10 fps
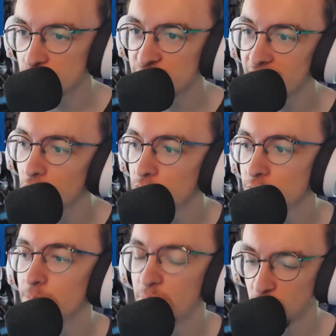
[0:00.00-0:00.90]
yellow
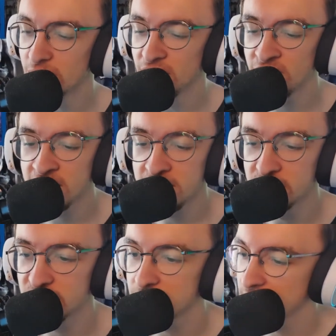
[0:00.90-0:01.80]
and blue
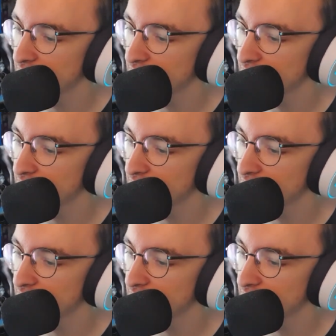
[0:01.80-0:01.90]
invaders, and